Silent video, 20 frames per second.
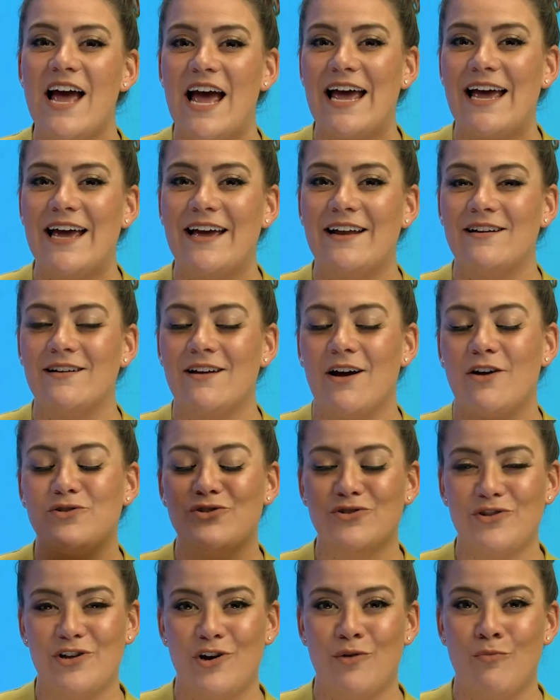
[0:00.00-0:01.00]
And
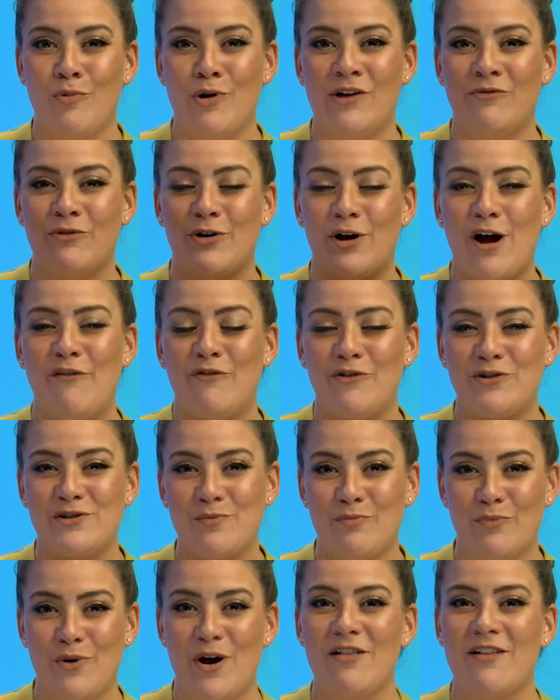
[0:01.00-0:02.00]
under the New Britain Recovers
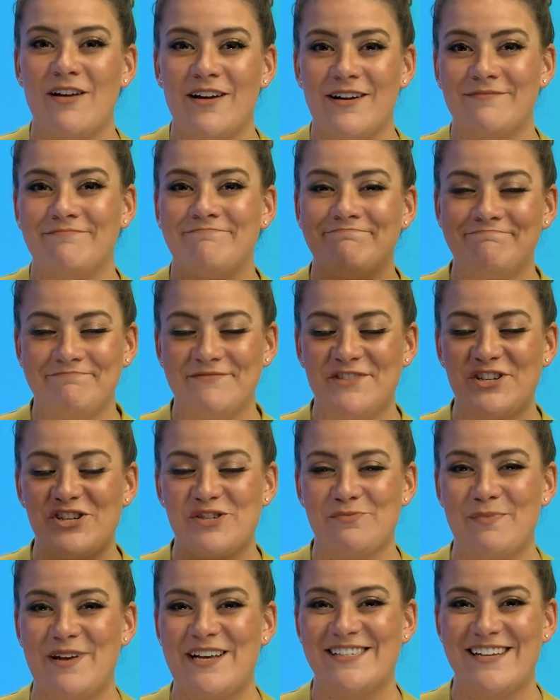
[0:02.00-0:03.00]
umbrella, it
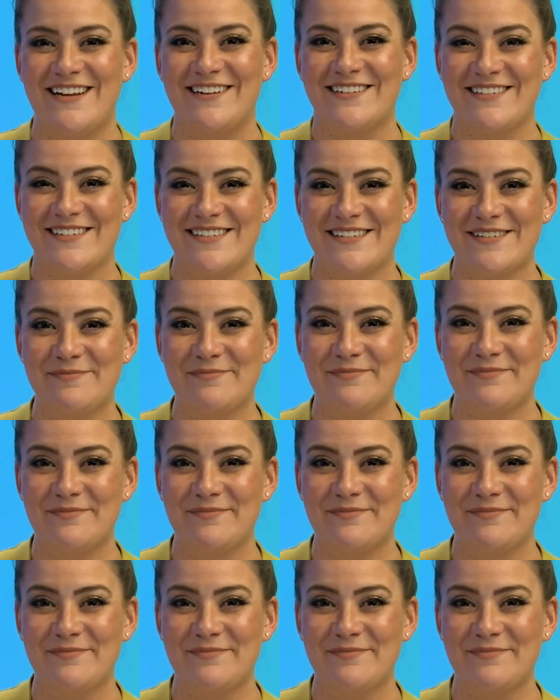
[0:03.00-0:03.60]
just makes sense